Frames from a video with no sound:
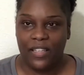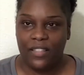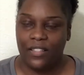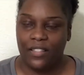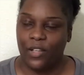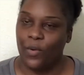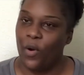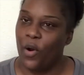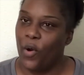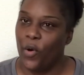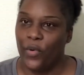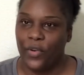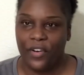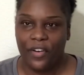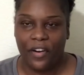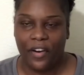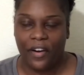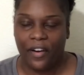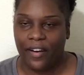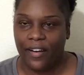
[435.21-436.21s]
So holding
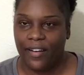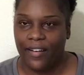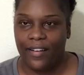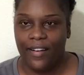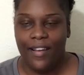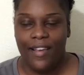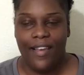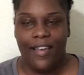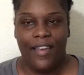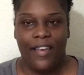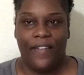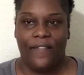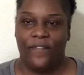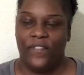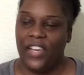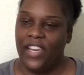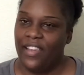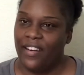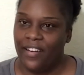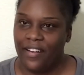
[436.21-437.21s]
her,
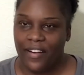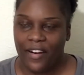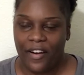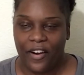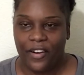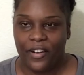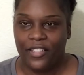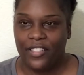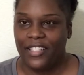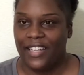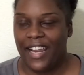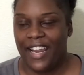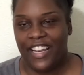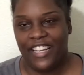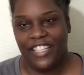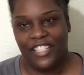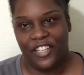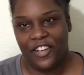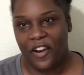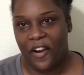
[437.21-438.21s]
feeding her,
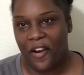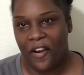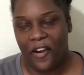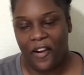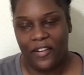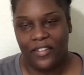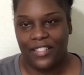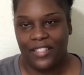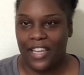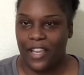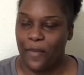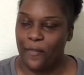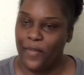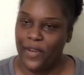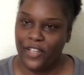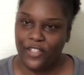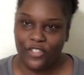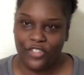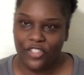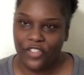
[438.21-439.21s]
changing her, taking
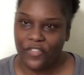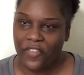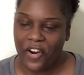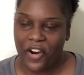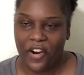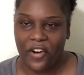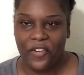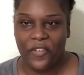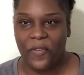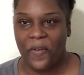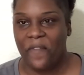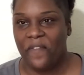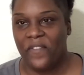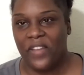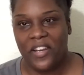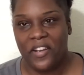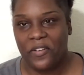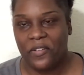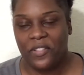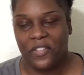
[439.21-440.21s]
pictures of her, doing
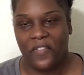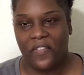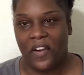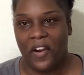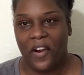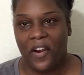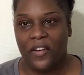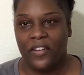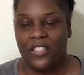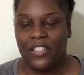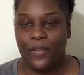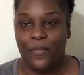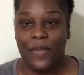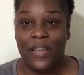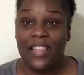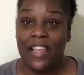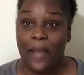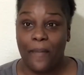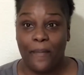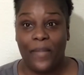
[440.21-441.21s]
videos of her, to me
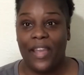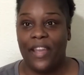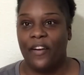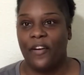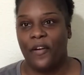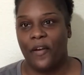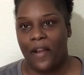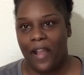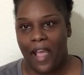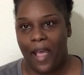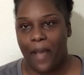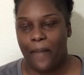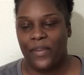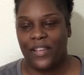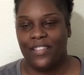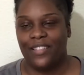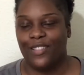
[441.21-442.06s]
that made her happy.